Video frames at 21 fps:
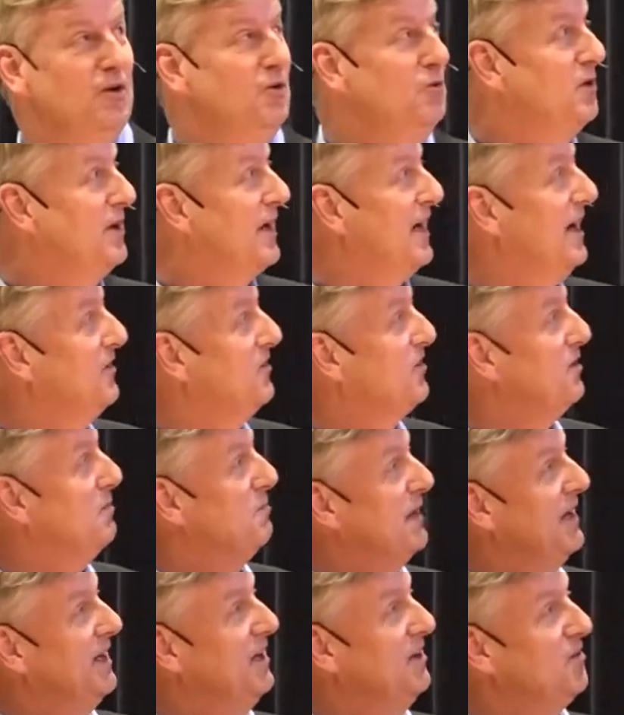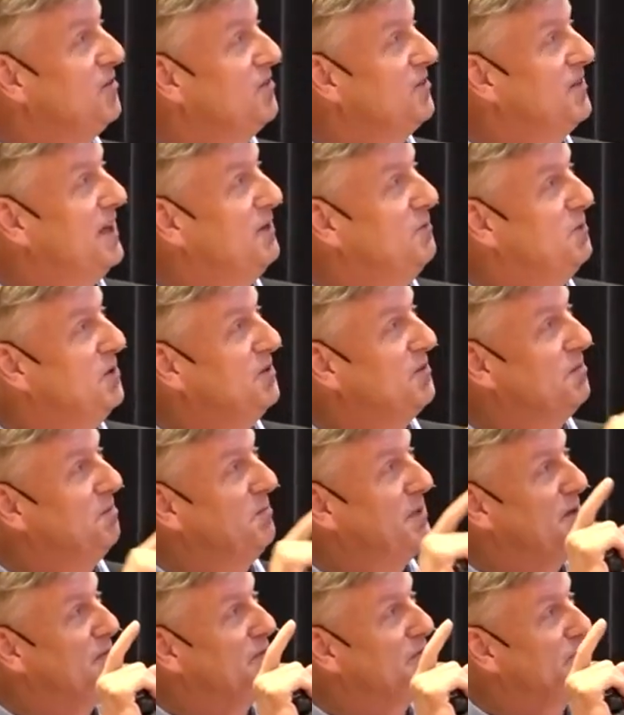look at the males, they would
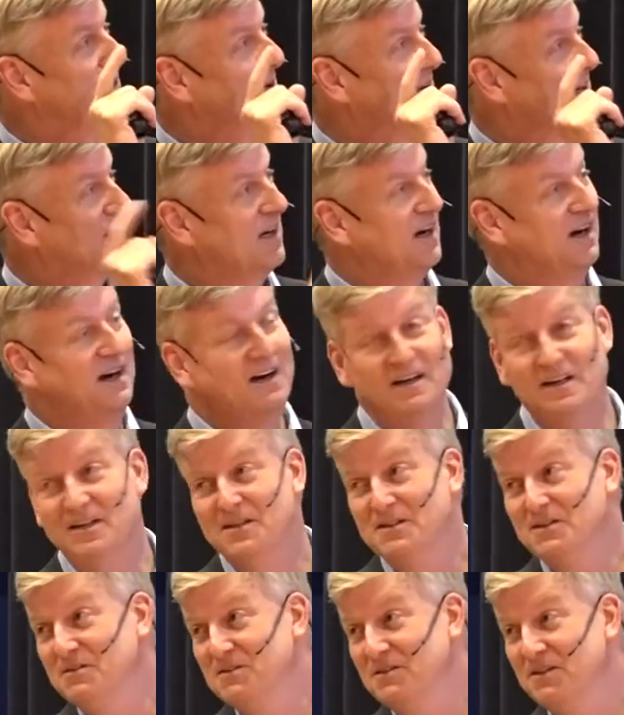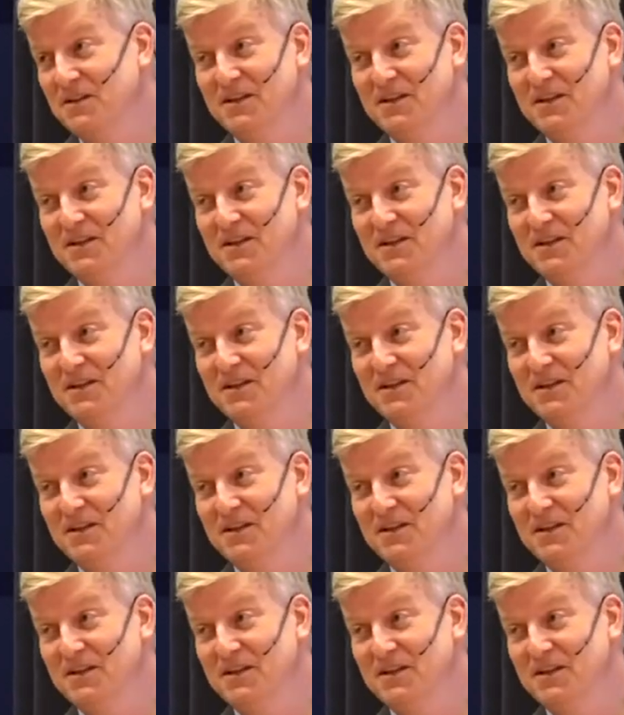prefer Carlo.